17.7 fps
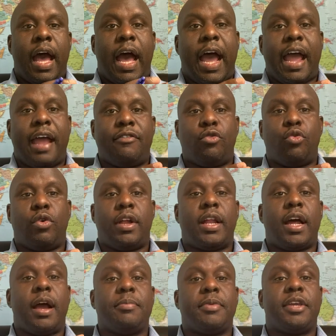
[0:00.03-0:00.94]
Hi everyone,
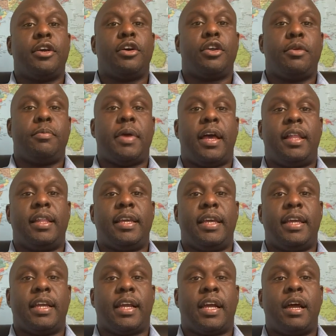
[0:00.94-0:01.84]
I'm Gilliam
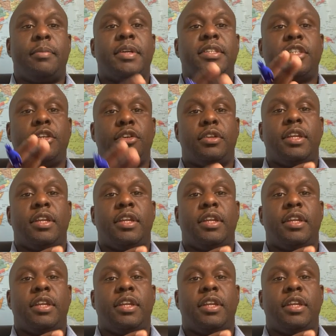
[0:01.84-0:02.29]
Elliott coming to you